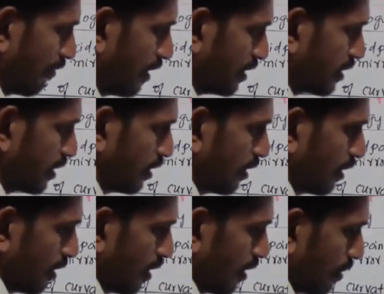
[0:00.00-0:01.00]
which
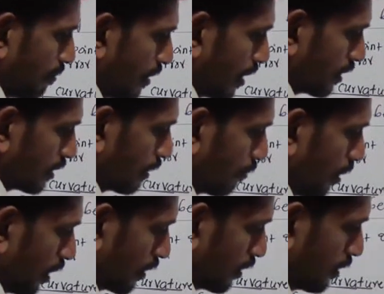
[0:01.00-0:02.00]
mirror is a
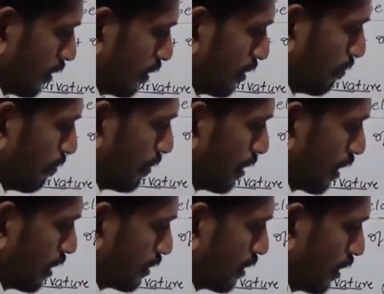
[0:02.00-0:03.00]
part. Mirror
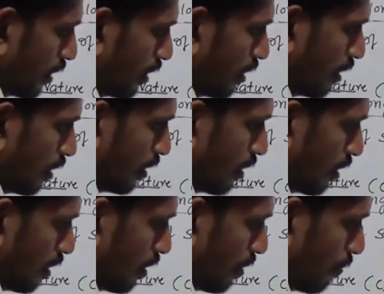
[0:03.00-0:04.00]
is a
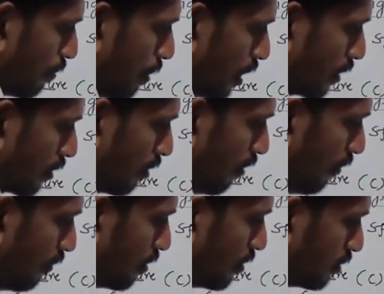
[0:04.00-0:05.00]
part
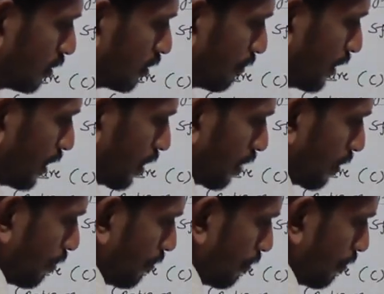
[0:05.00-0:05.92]
of sphere.